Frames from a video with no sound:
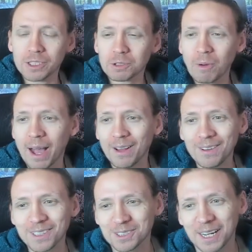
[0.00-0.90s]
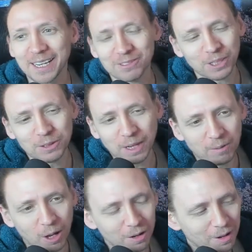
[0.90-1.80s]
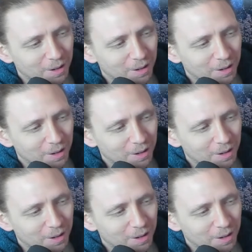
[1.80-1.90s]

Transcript: As well is like, dude, come on.